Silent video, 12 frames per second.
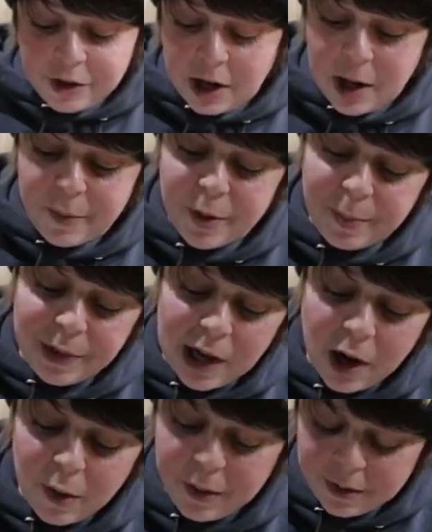time to
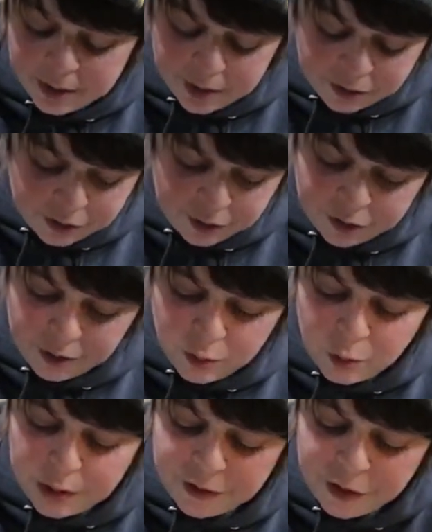plow. This is,
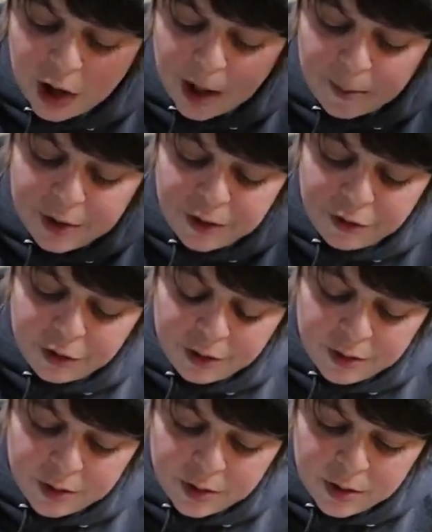ooh, that's a hot piece.
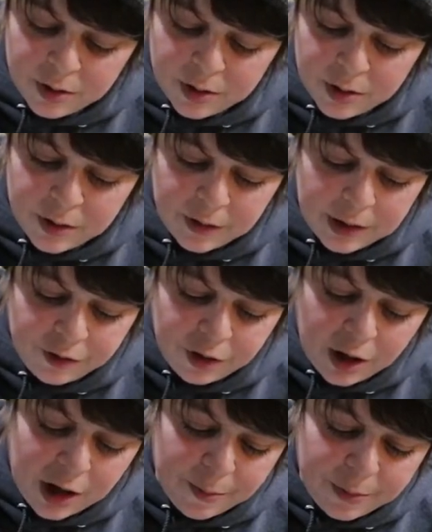That's a
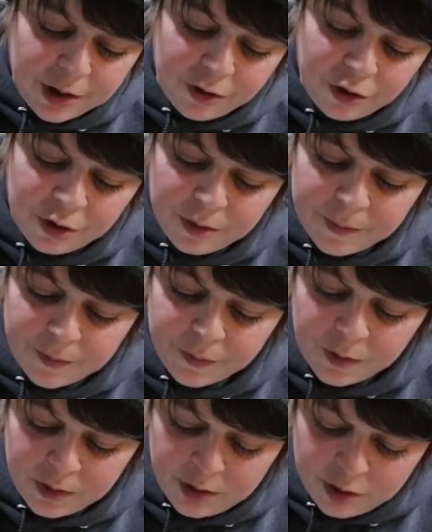hot piece.
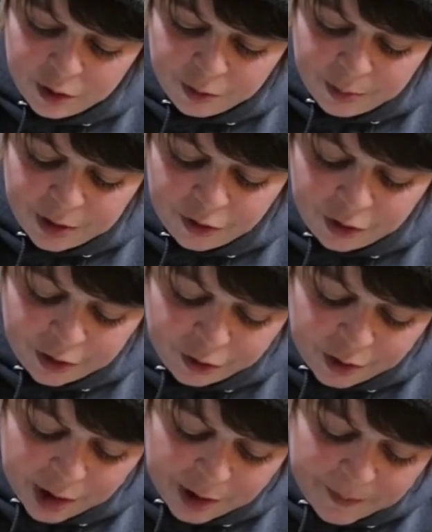Here's a piece that's
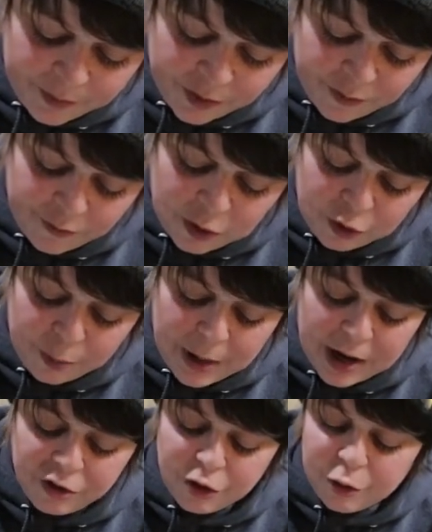ready. First
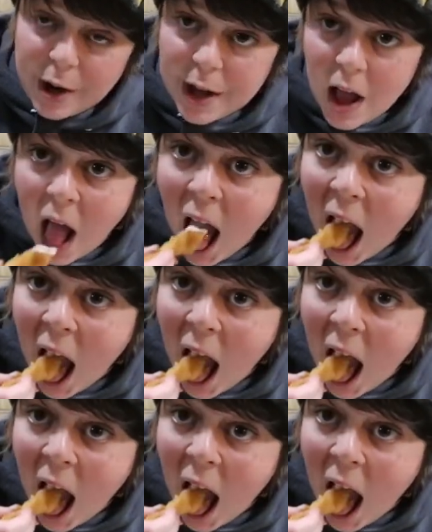batch is ready.